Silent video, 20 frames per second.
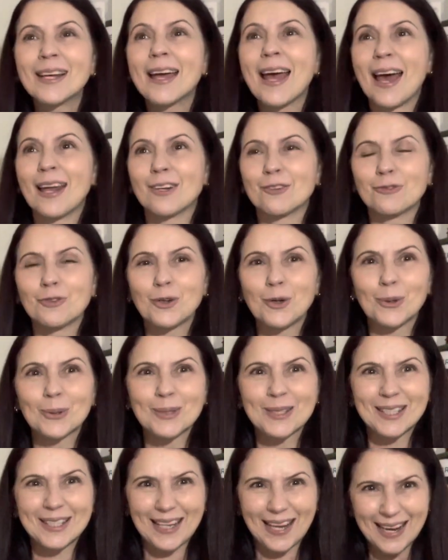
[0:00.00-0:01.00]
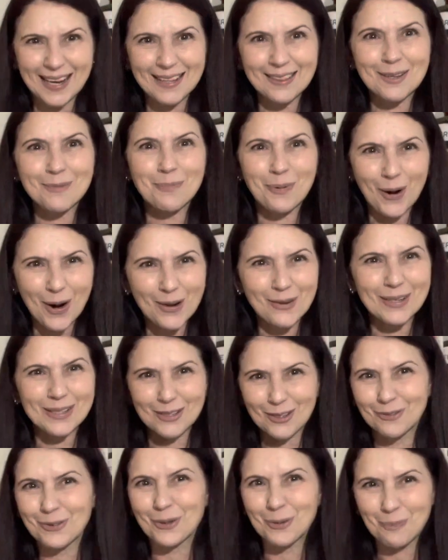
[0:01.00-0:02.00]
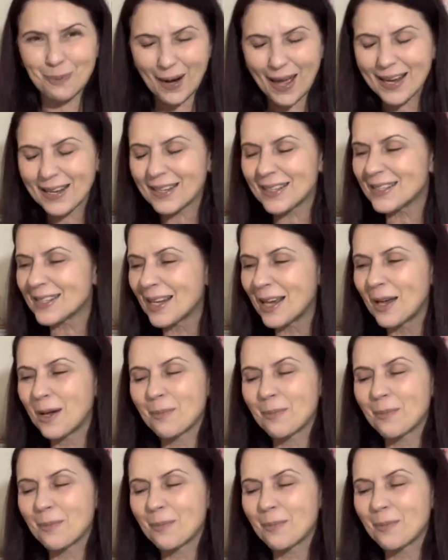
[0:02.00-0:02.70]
And of course, seeing the progress of your blankets.